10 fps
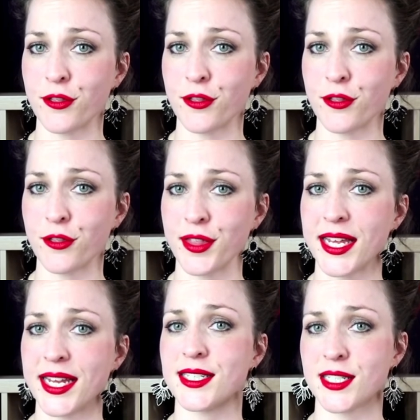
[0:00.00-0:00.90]
The
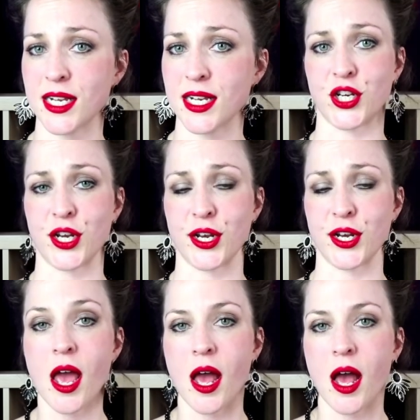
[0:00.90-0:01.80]
discussion. I
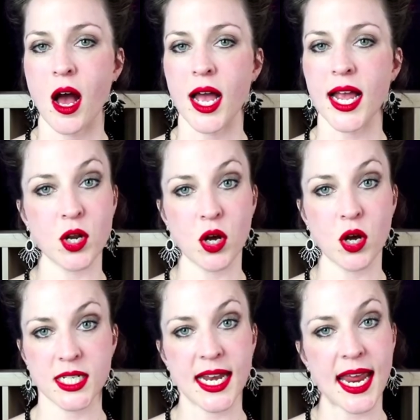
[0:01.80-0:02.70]
am not an
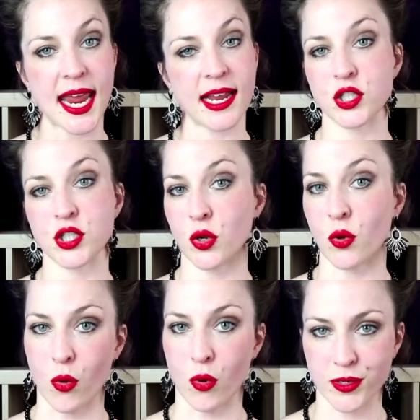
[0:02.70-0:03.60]
edgelord.
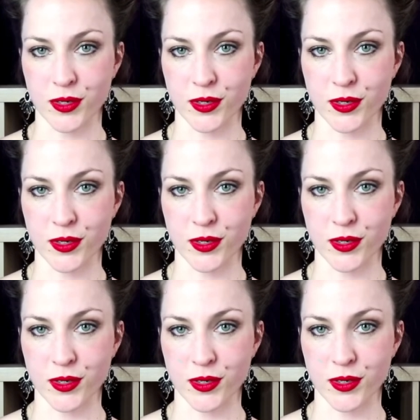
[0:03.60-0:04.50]
My
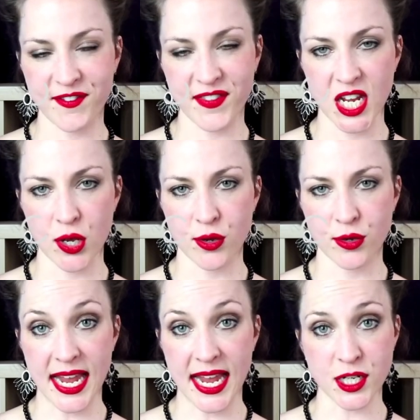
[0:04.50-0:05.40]
videos and
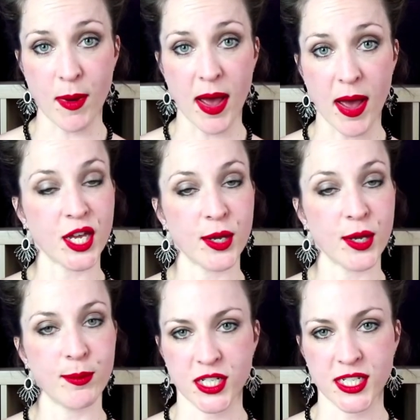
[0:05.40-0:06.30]
my community
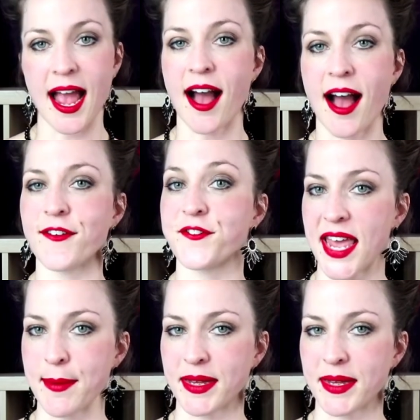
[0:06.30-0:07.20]
are family
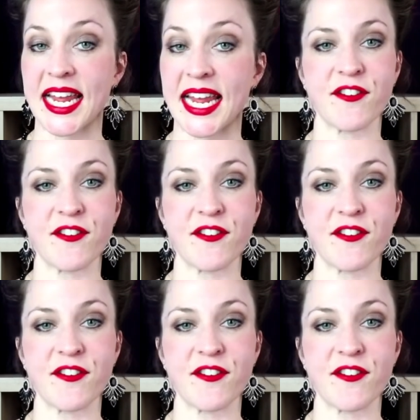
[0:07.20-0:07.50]
friendly.